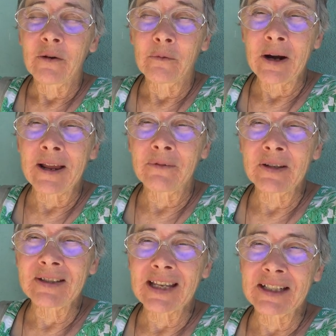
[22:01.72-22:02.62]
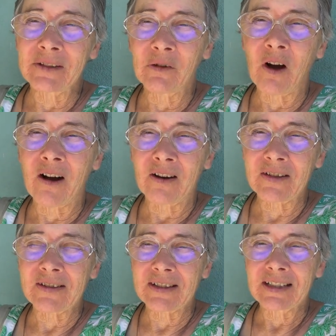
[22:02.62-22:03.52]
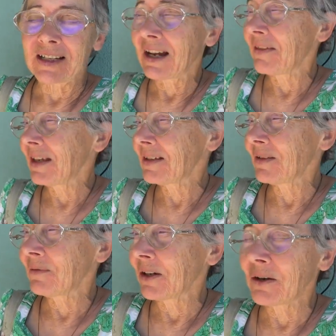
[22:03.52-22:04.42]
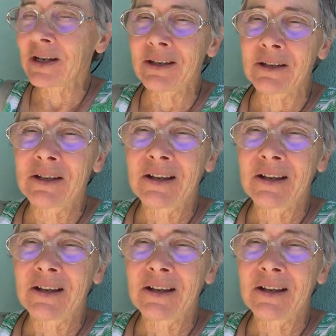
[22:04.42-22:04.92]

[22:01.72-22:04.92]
ravens and of hawks. I think it's a very